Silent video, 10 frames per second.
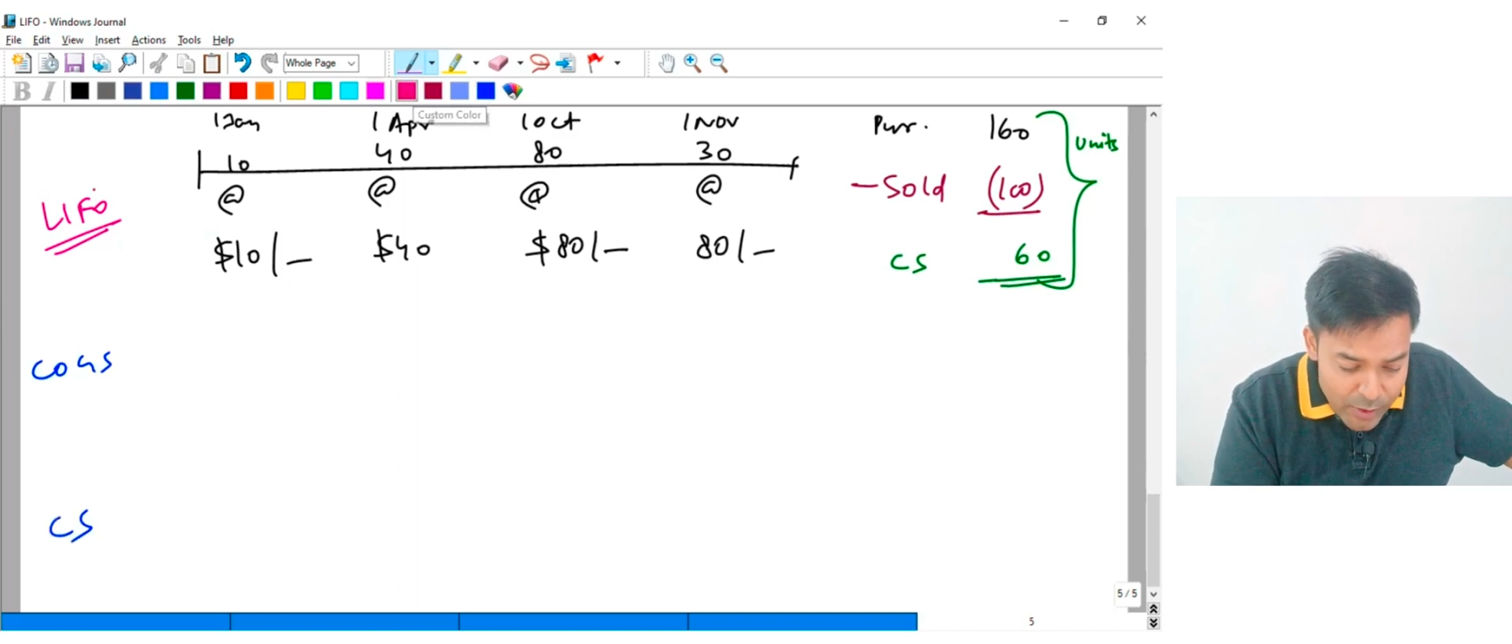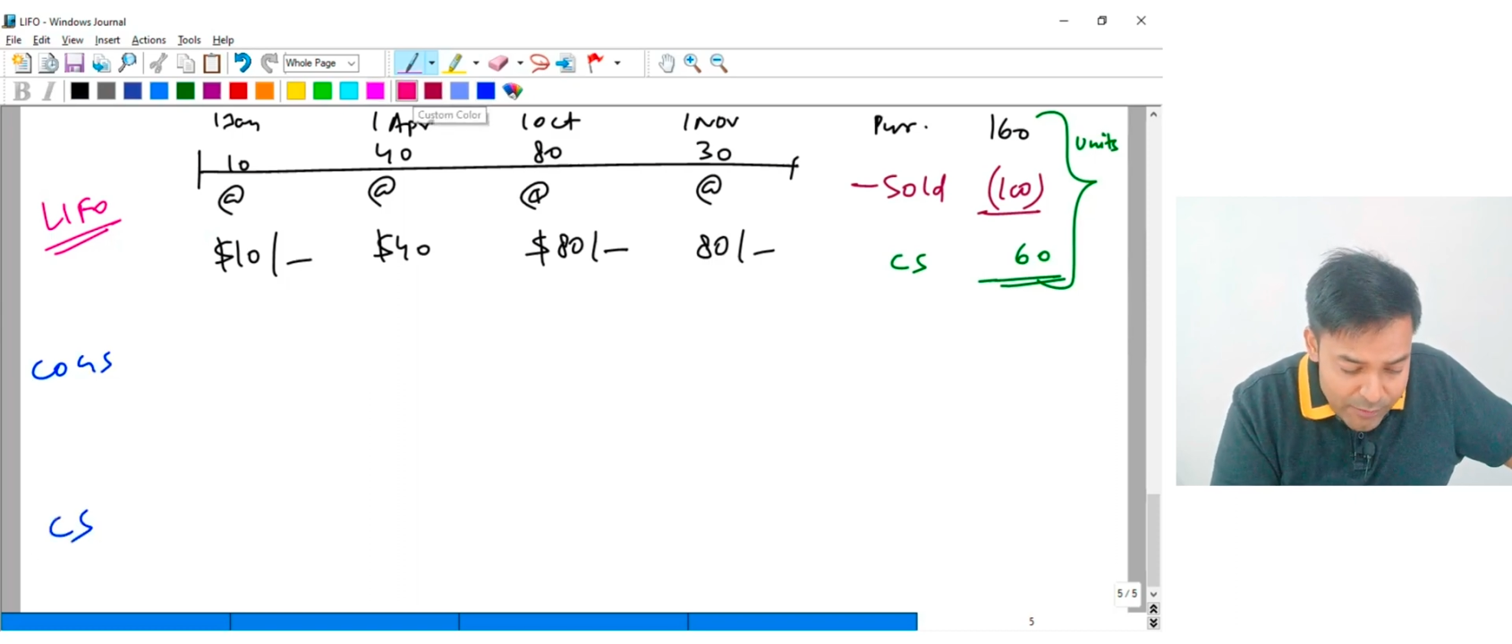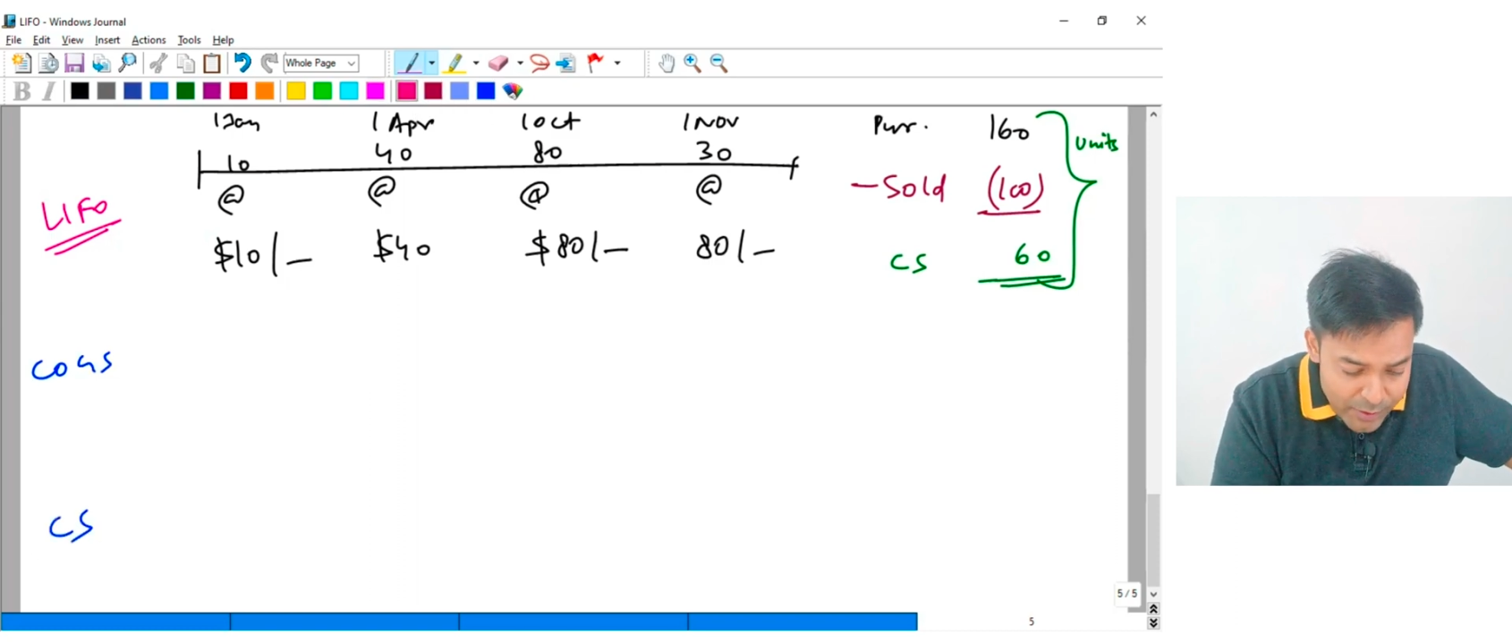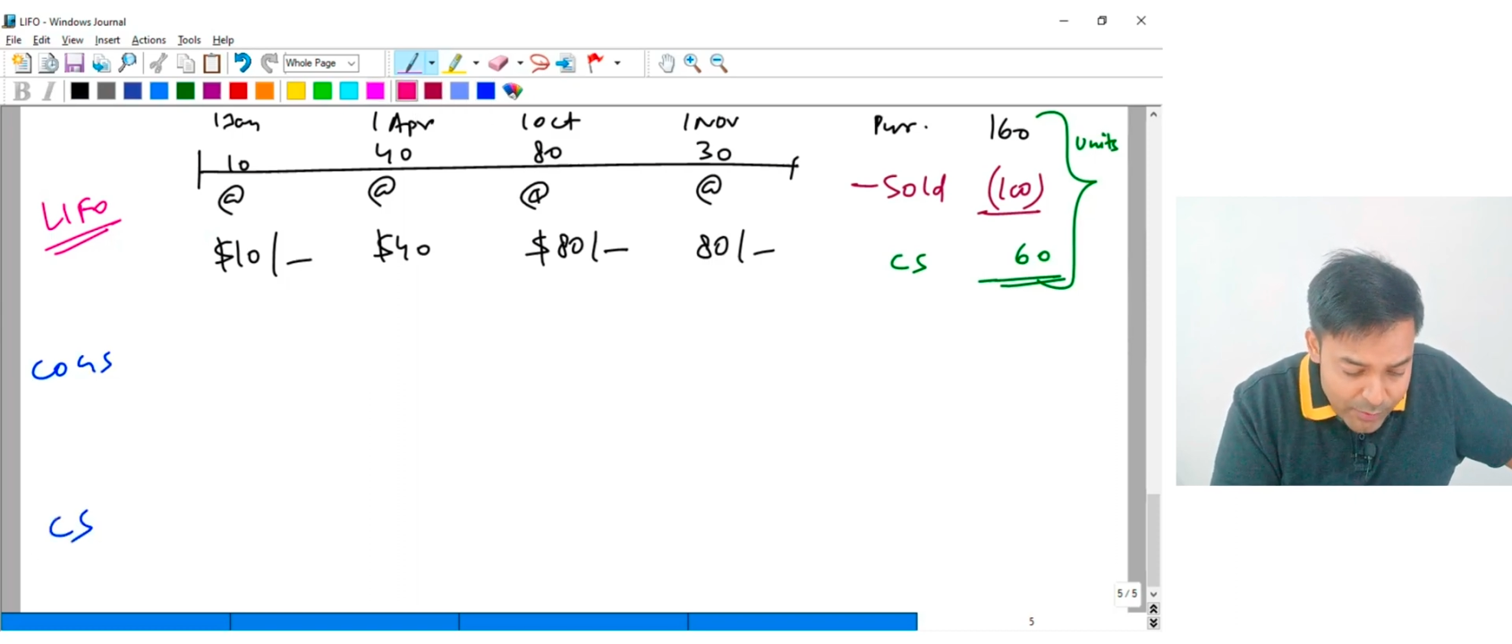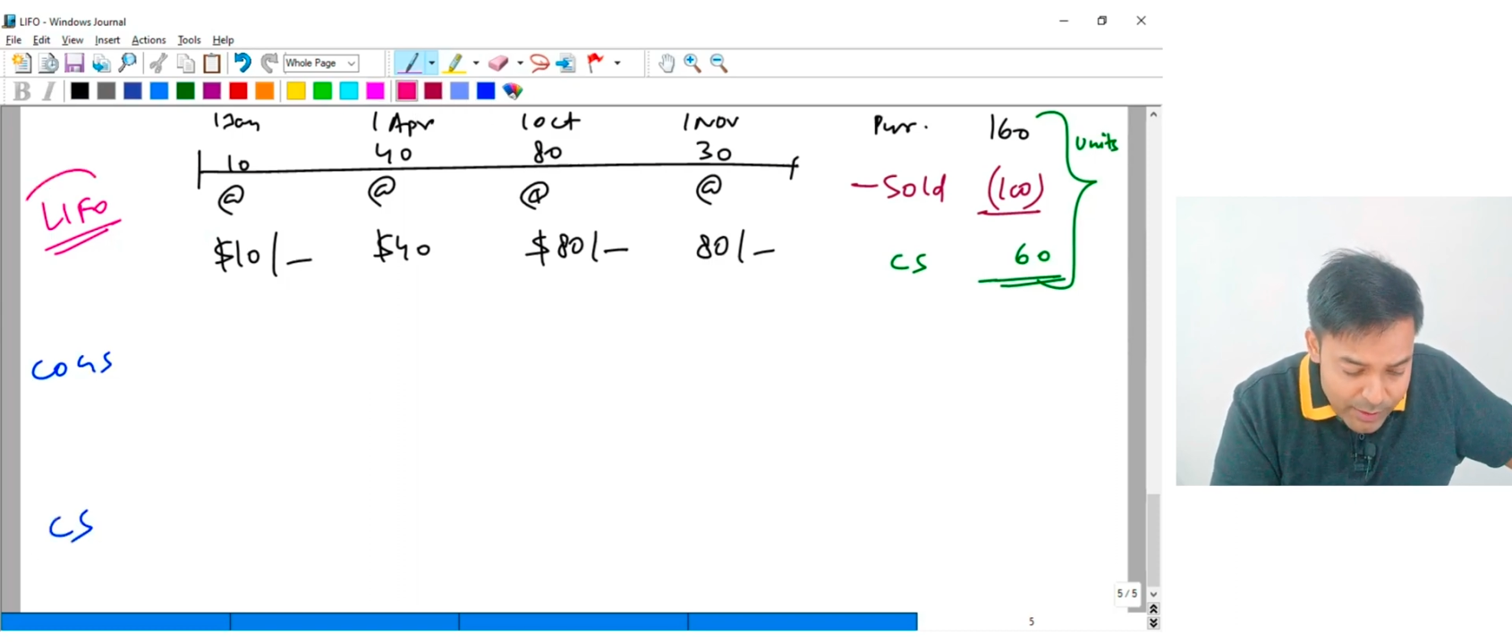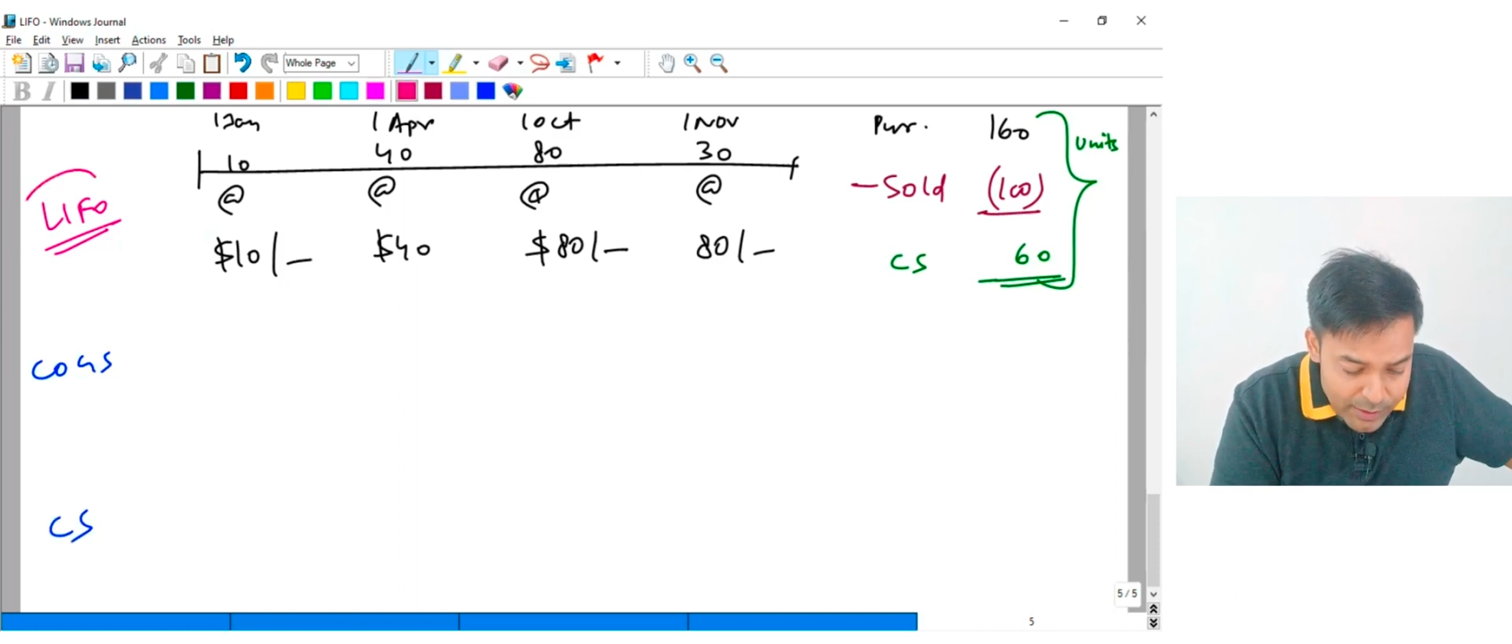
everyone,